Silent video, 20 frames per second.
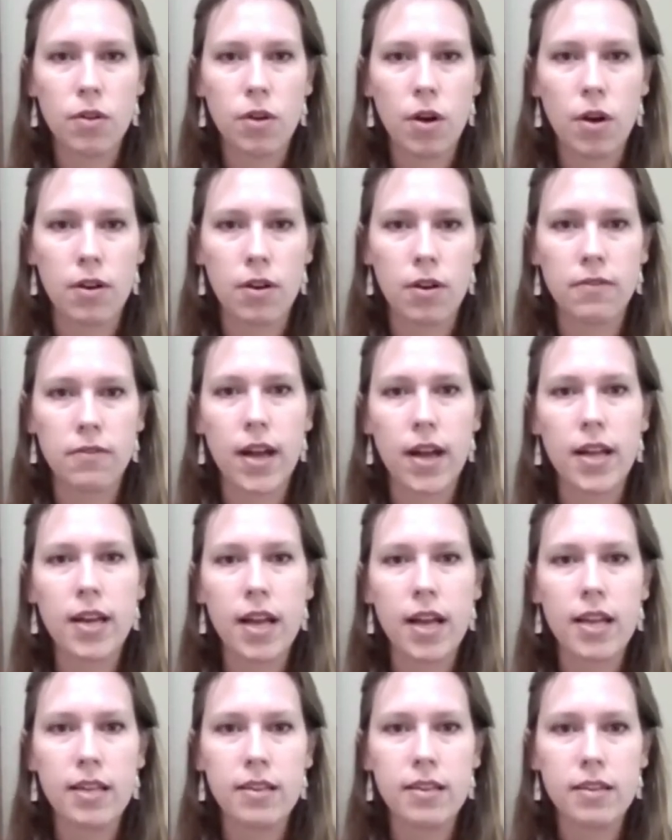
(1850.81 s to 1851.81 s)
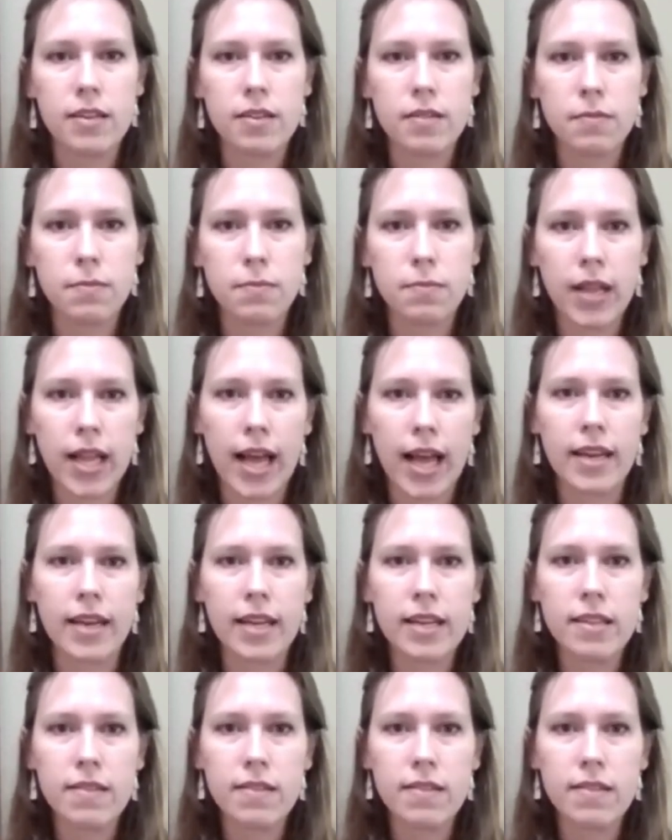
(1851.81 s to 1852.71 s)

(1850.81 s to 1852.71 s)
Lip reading: on a finite planet.